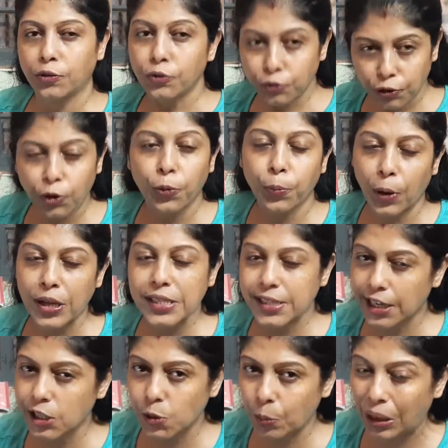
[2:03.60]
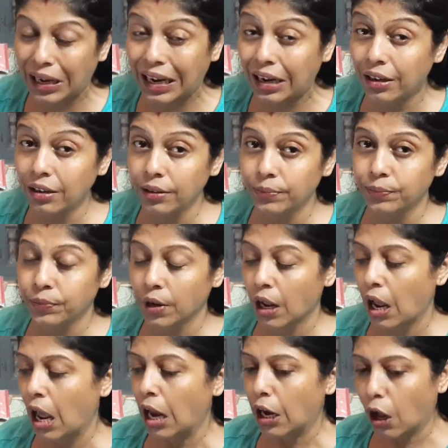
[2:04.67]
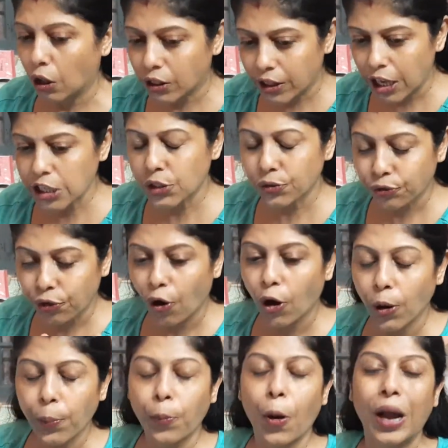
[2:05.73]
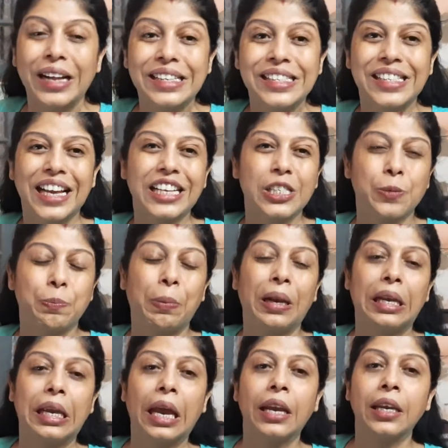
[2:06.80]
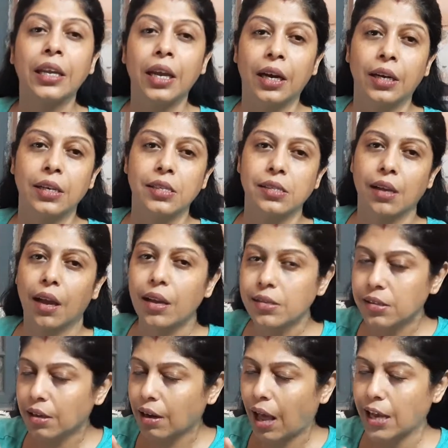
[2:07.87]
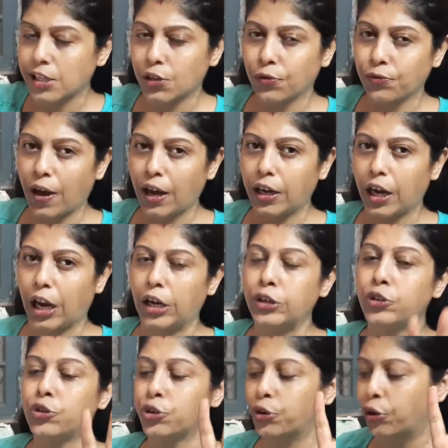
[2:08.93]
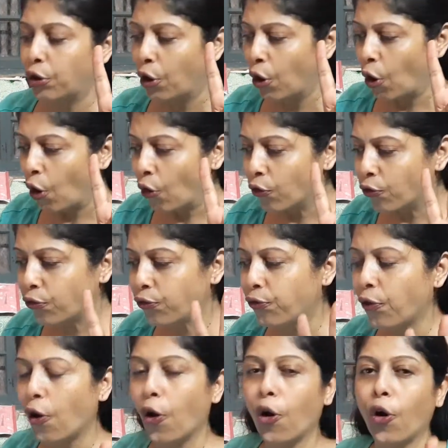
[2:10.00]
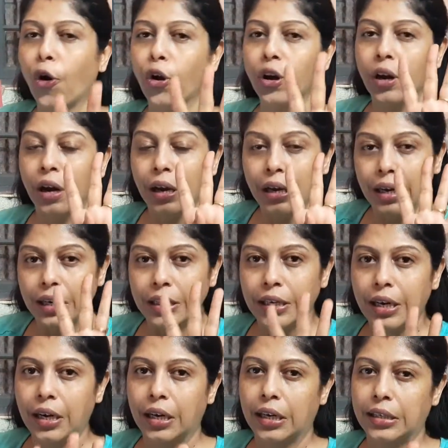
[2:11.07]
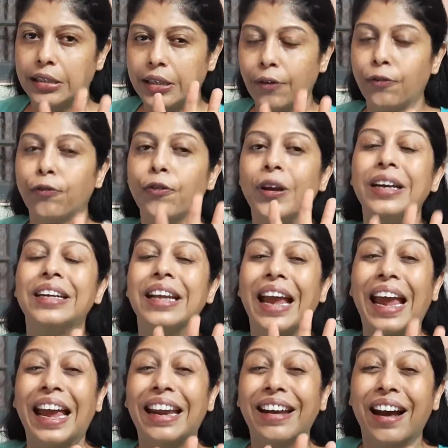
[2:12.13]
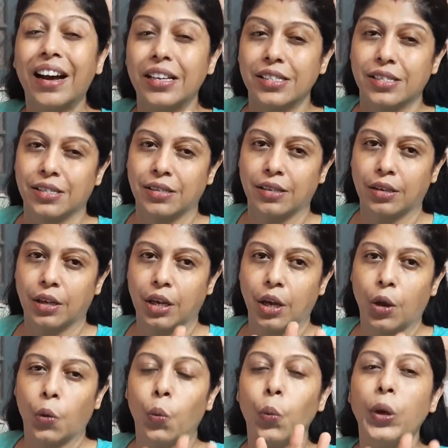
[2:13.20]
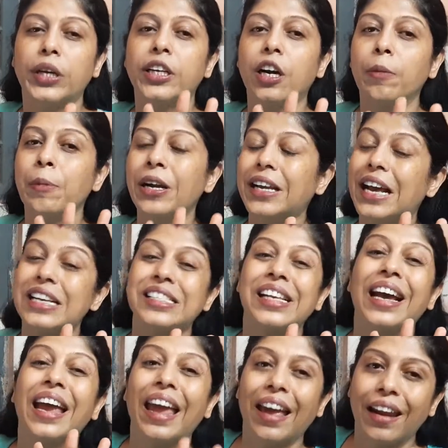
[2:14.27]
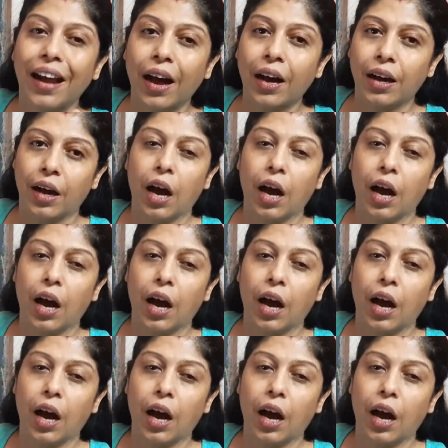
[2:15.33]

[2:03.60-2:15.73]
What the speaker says: 4.6 billion. Now, this 4.6 billion years is classified into four different eras. We term it as an era,